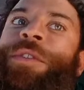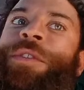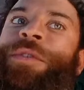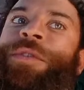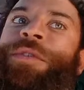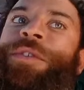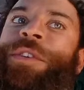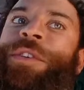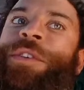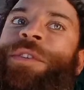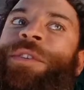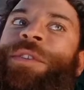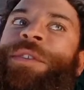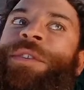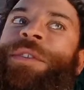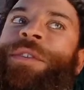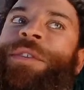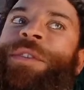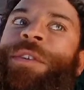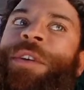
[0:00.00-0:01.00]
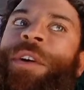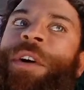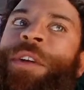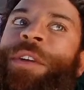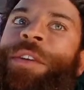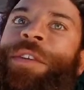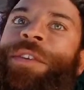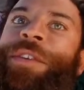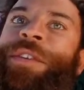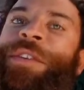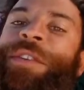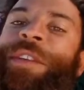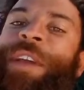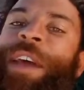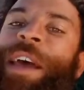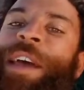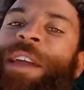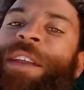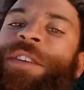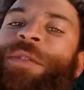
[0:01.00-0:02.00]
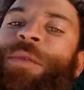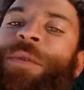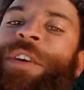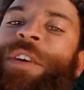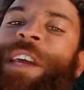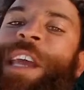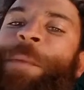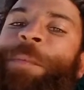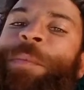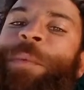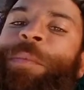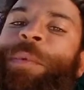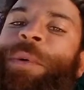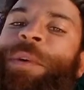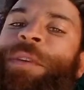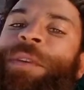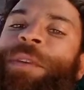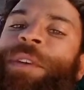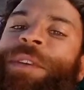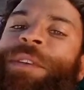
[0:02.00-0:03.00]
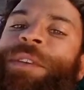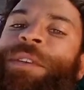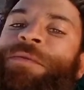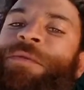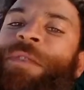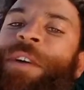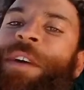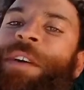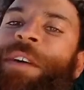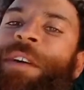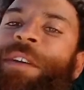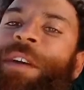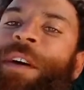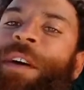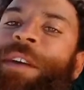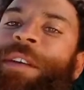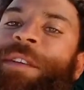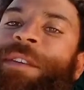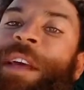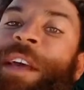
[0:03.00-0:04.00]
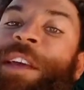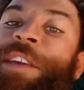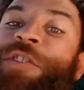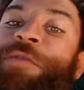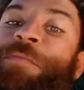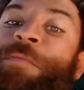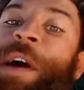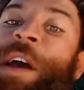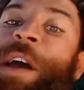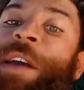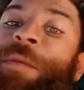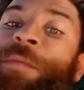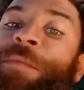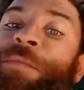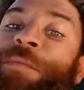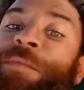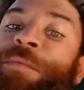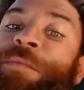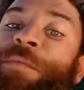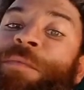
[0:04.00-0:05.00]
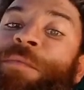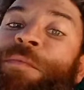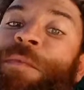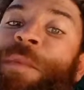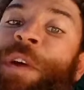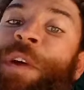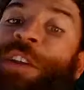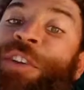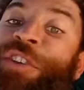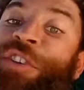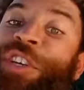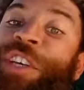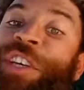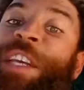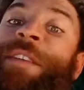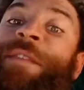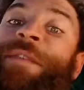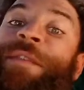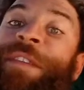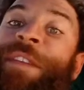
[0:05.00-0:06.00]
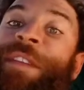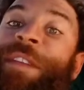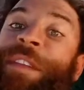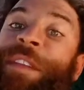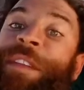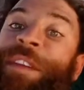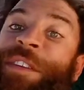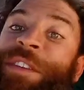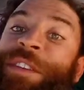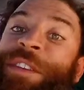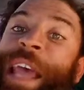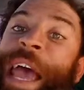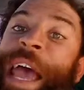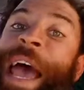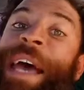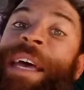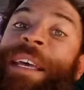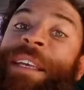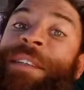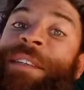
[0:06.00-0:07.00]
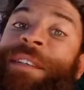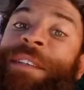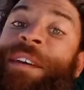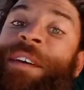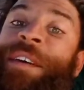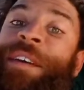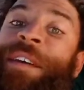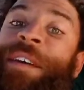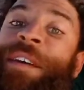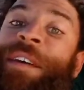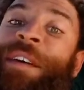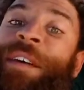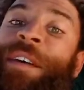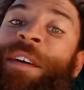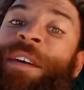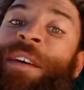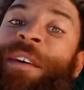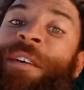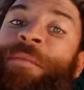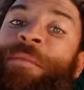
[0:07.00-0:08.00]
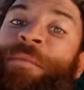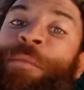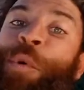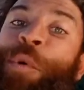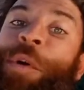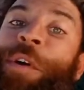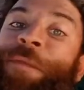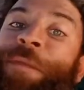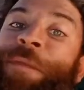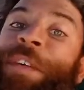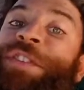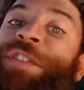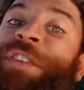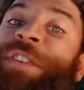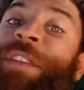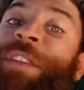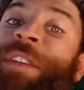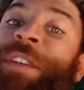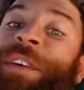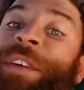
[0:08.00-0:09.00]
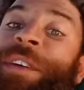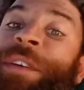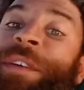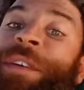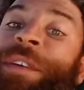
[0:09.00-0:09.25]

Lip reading: to just understand your capabilities and recognize that you might achieve the task more efficiently